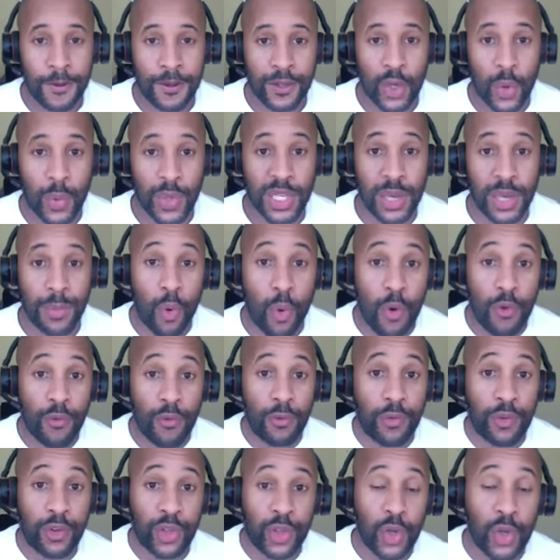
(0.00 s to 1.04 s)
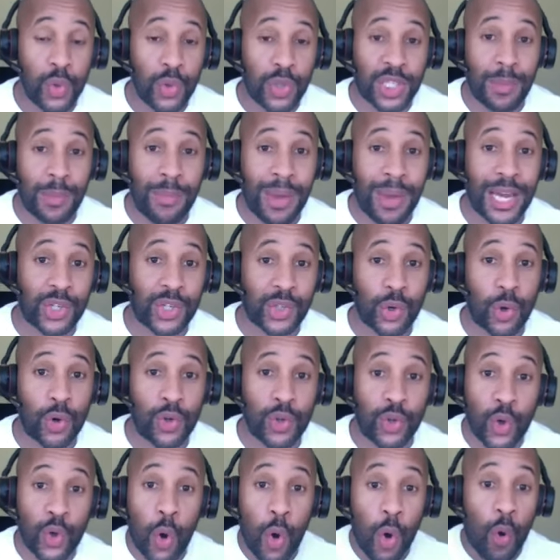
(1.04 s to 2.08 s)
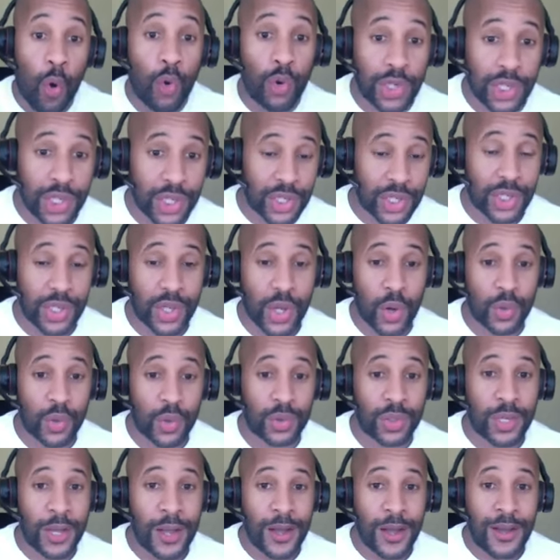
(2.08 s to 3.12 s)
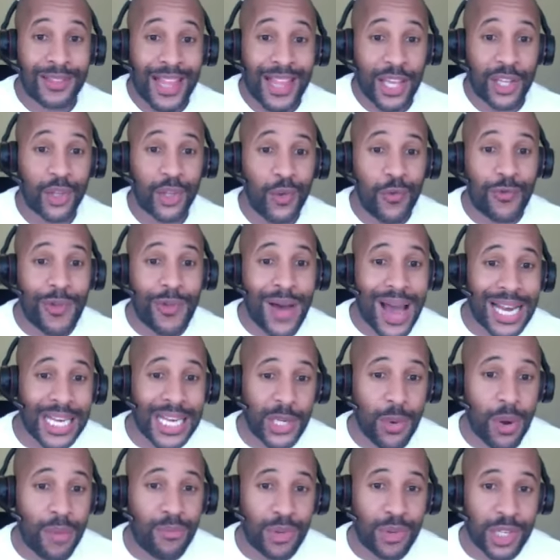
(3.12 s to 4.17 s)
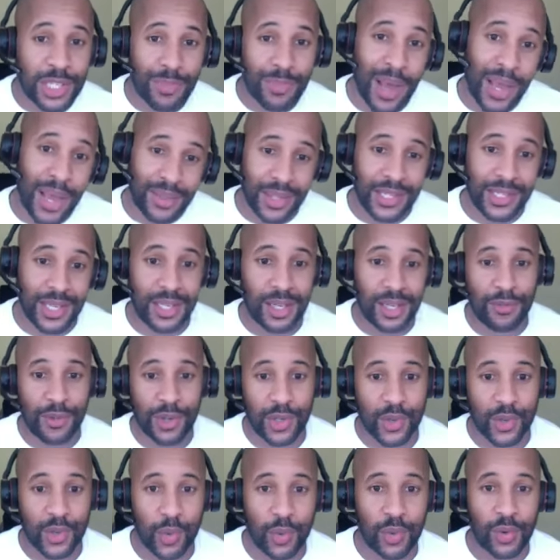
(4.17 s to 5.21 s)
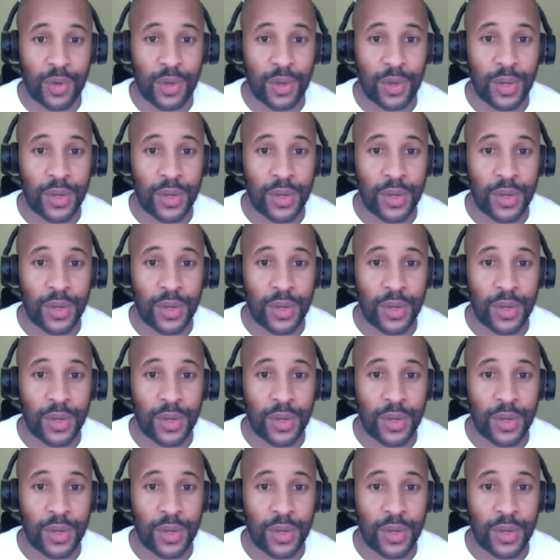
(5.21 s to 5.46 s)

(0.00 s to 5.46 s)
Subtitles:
So it's important for you to make sure your audience knows that you value and respect this individual.